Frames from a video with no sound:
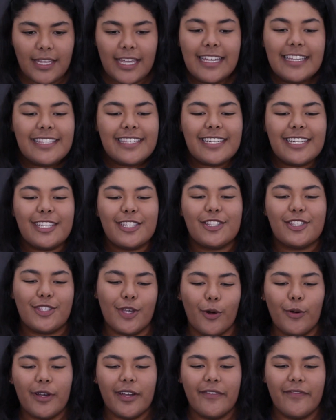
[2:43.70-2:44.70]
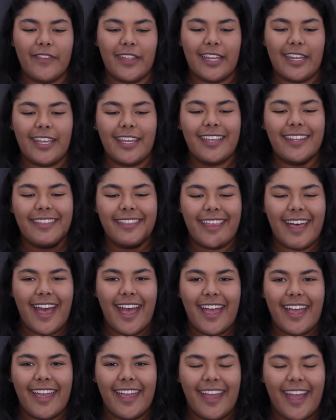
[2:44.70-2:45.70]
Isn't it so convenient
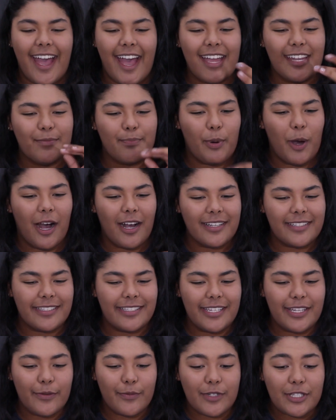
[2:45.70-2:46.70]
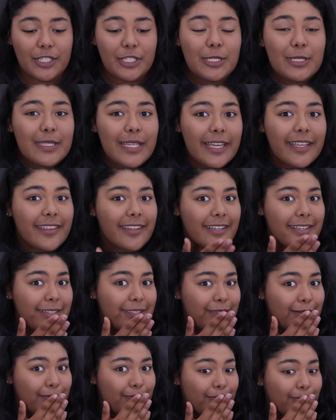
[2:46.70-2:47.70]
that I paused it when she's like
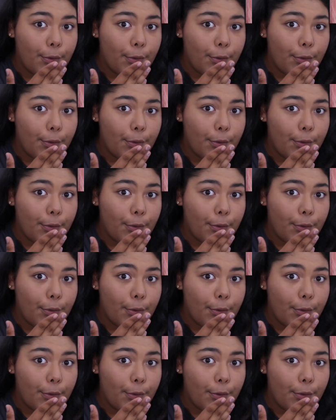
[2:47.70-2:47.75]
this?